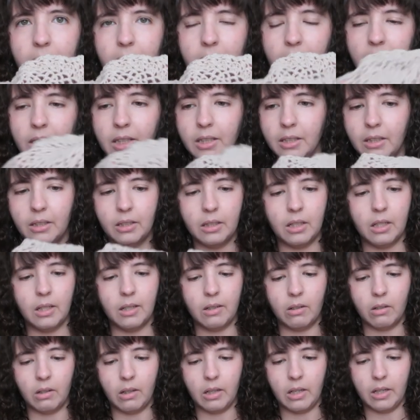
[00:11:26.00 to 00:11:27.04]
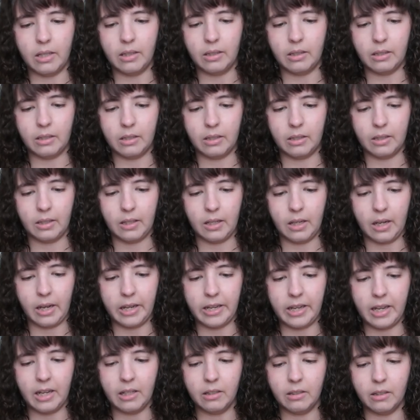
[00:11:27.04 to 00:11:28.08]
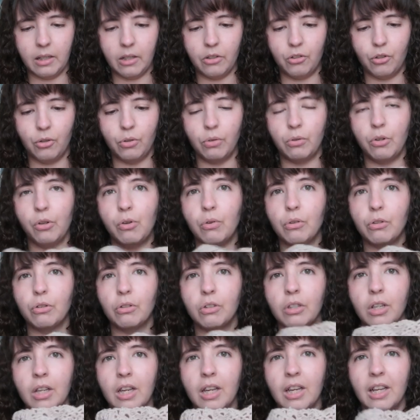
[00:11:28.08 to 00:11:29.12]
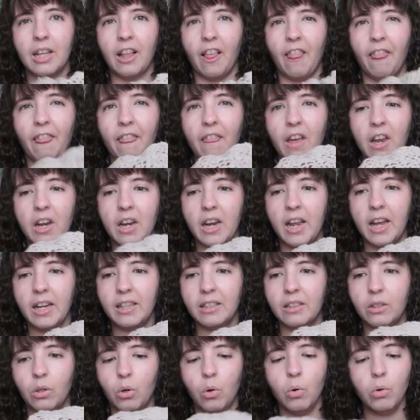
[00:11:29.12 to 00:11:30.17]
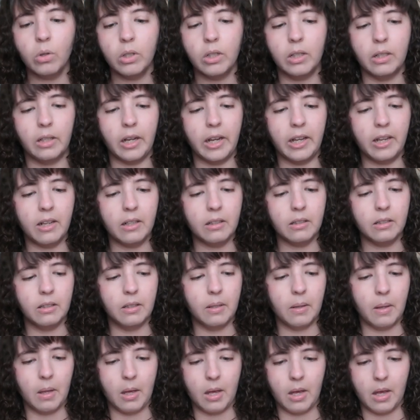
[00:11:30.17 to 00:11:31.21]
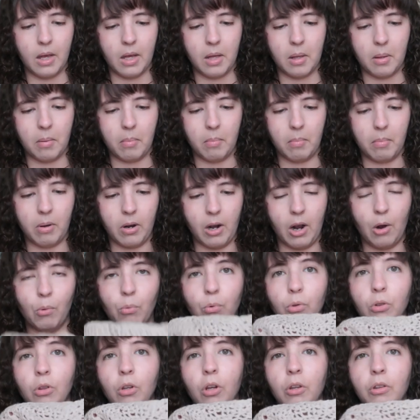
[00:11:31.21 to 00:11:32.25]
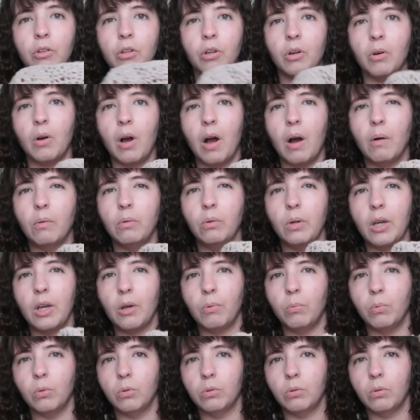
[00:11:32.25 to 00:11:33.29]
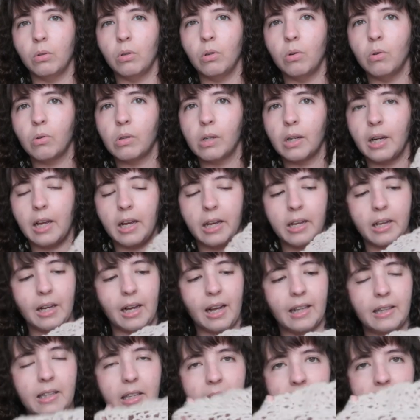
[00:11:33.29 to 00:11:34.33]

this, unless I guess I should use the next hook, I guess, but I would not know how it would look like at